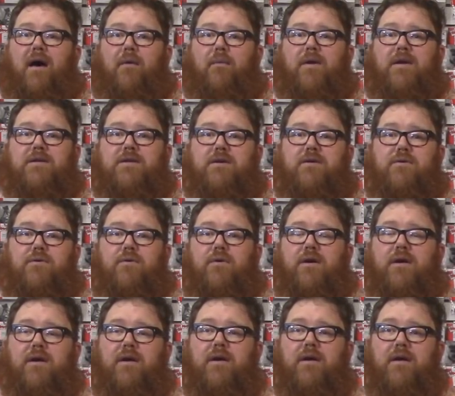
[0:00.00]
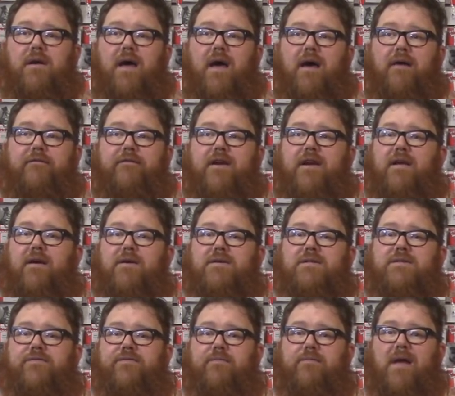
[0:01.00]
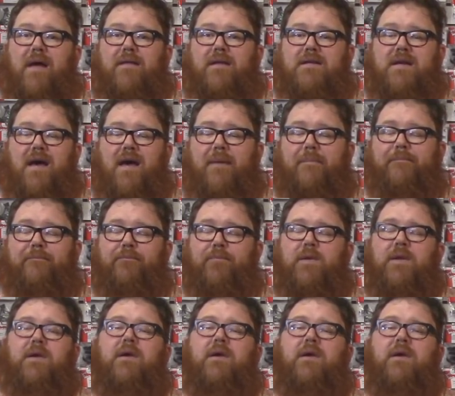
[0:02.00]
We do videos from time to time.